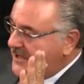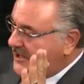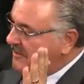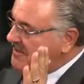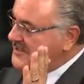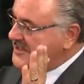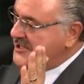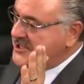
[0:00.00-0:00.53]
the
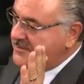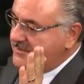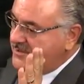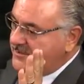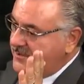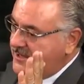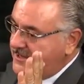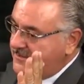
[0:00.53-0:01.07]
interposition
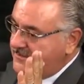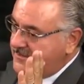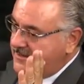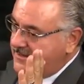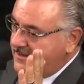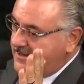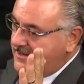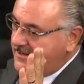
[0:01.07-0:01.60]
between
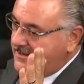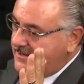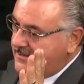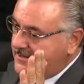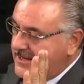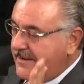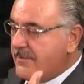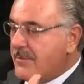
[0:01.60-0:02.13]

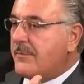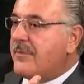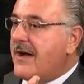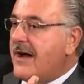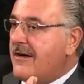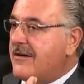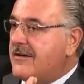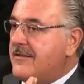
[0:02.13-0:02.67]
government
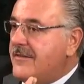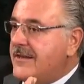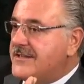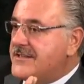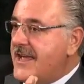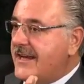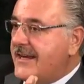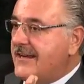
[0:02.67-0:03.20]
power and the
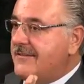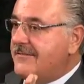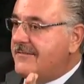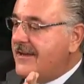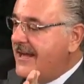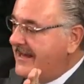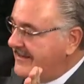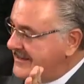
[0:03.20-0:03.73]

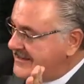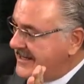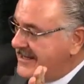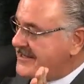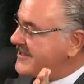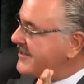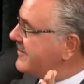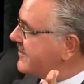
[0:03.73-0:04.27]
executive and the
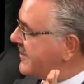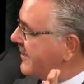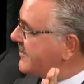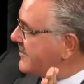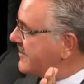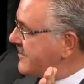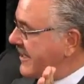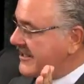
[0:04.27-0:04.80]

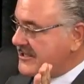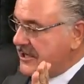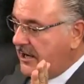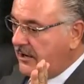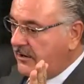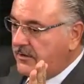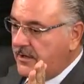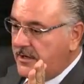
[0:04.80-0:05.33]
citizens like
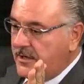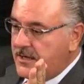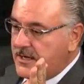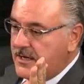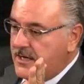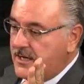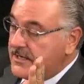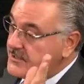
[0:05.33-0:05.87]
Joe,
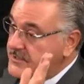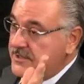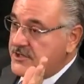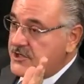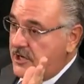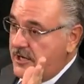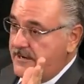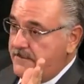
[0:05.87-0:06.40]
is the
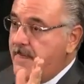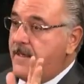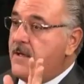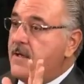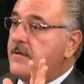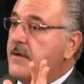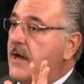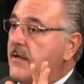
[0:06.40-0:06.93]
jury.
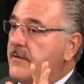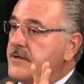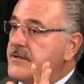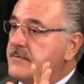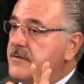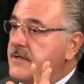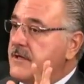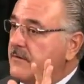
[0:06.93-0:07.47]
Now,
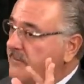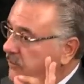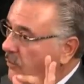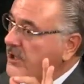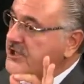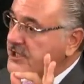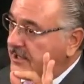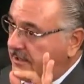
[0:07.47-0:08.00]
there's,
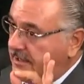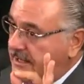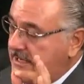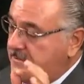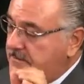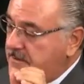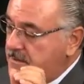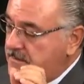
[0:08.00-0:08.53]

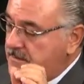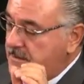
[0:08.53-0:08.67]
unfortunately,